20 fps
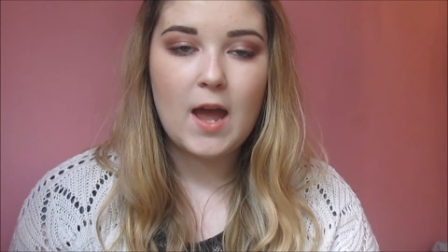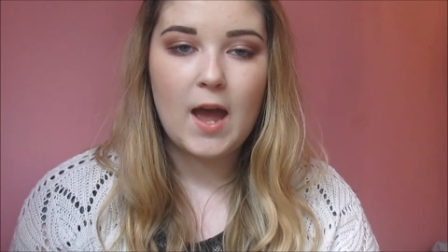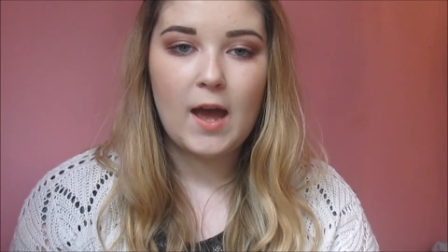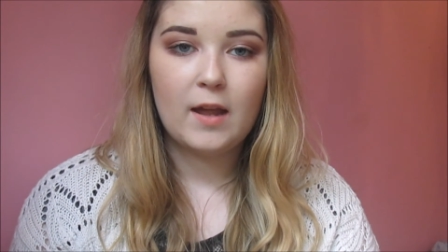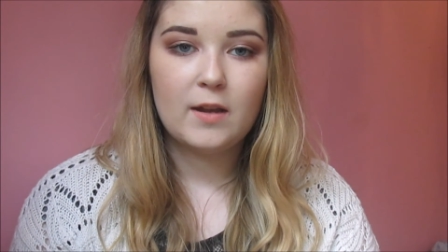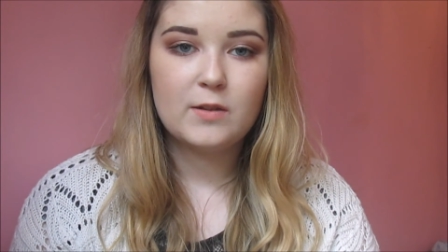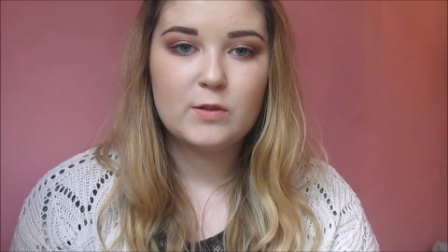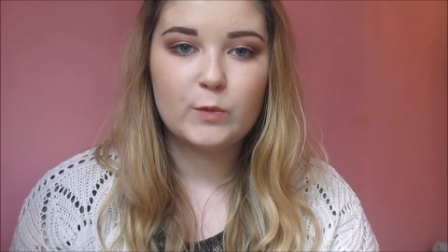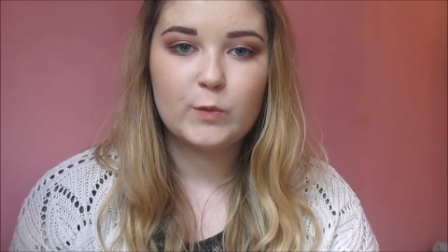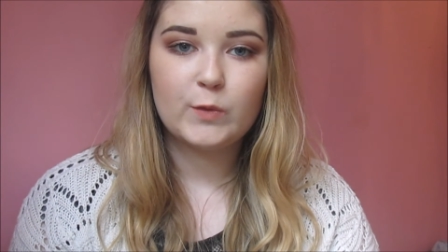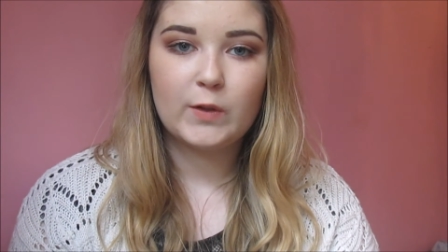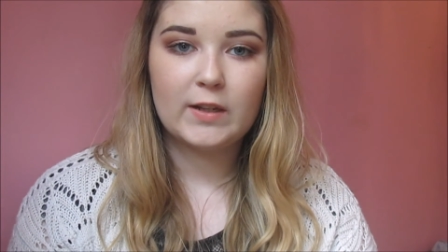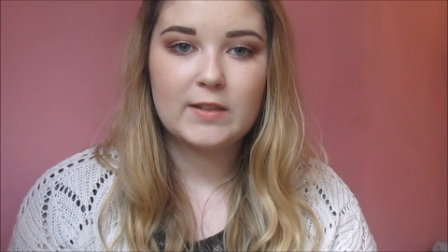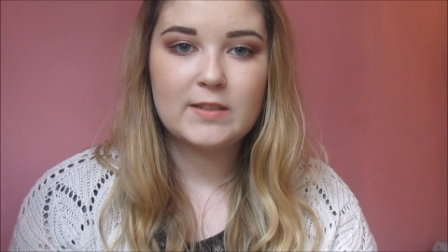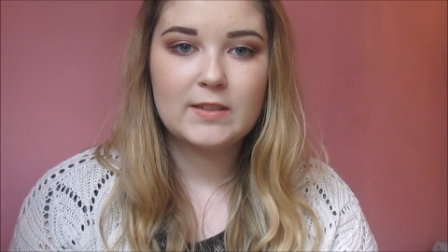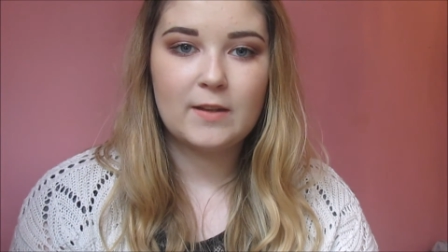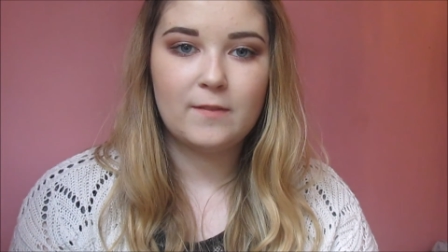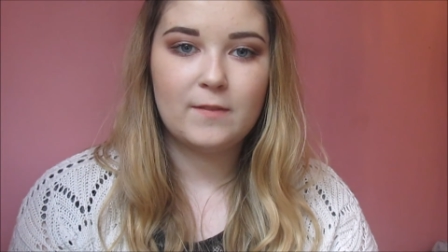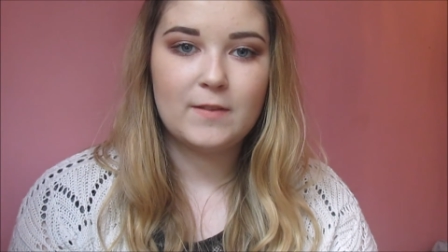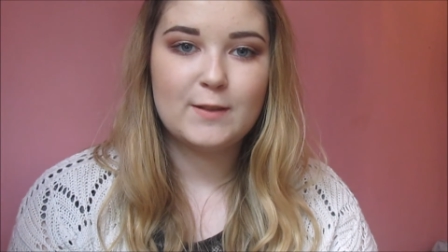and don't forget
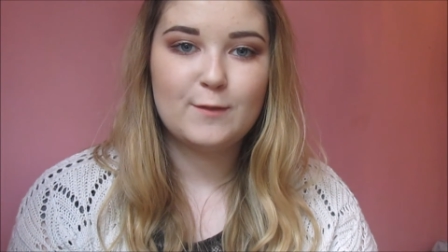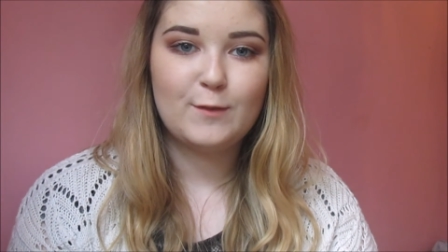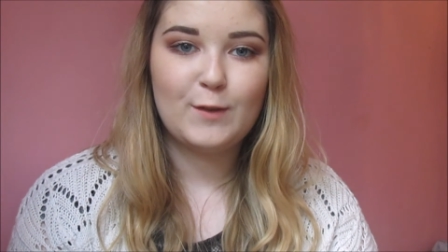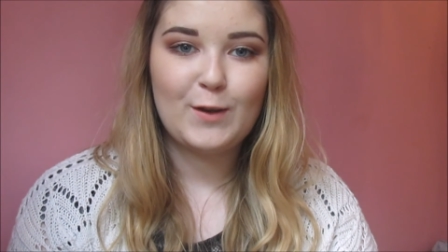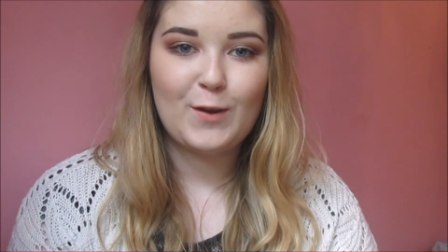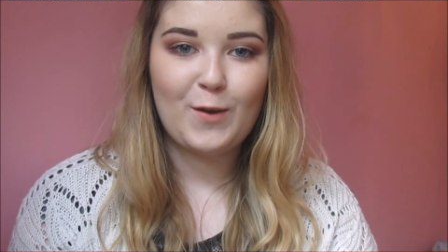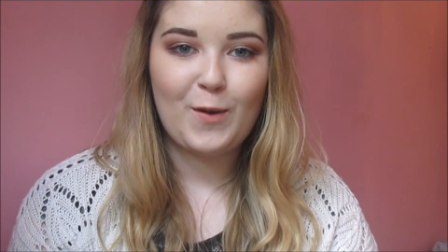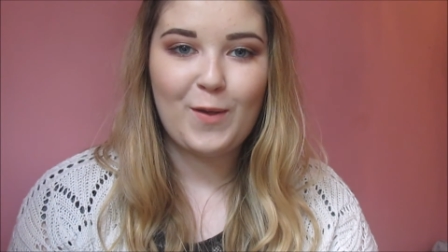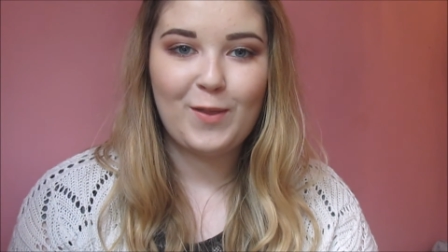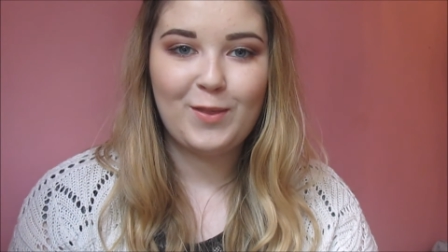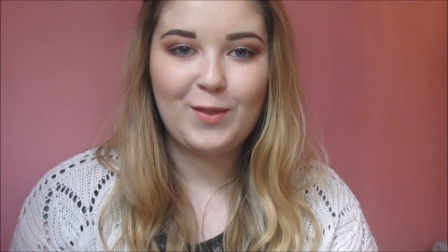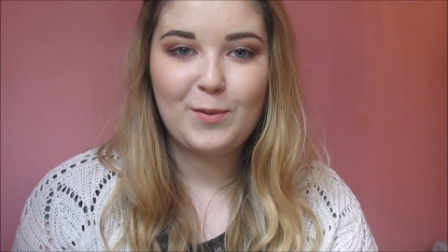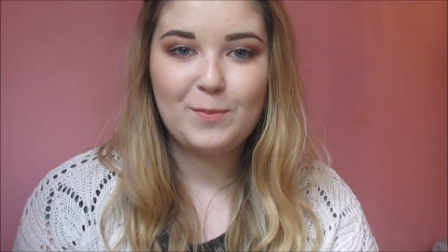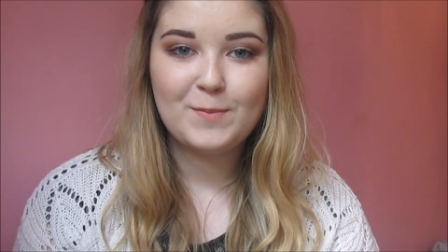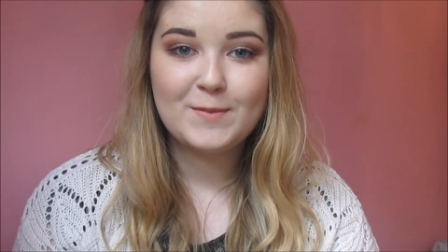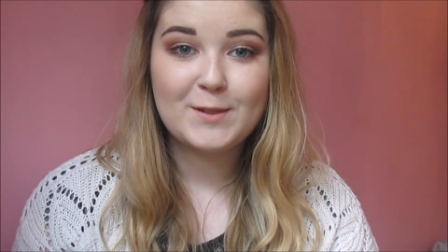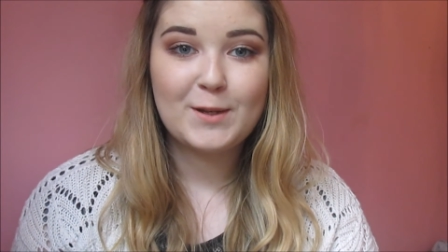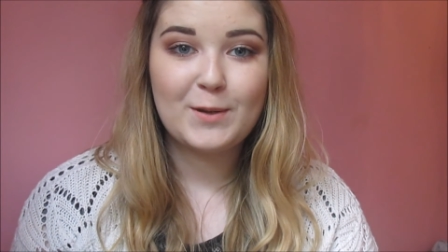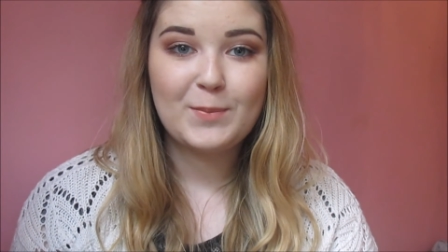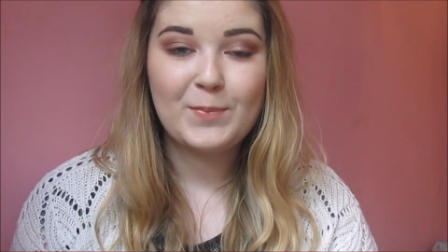to give this video a
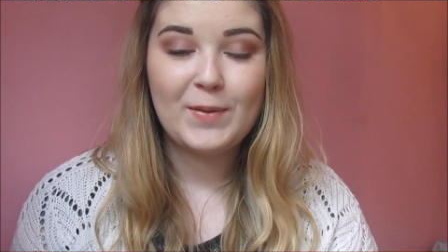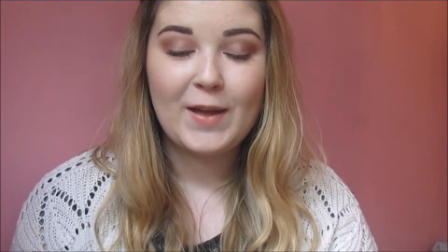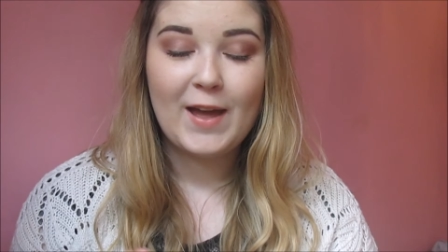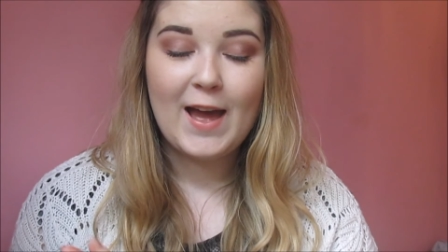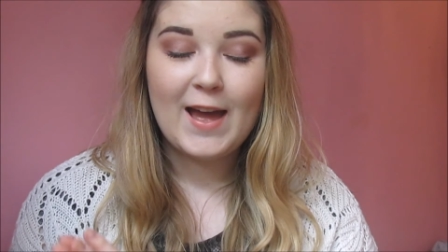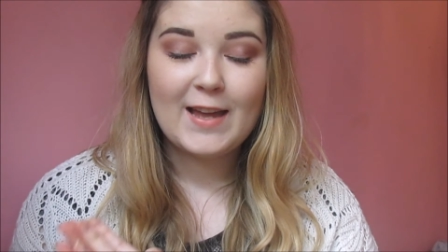thumbs up,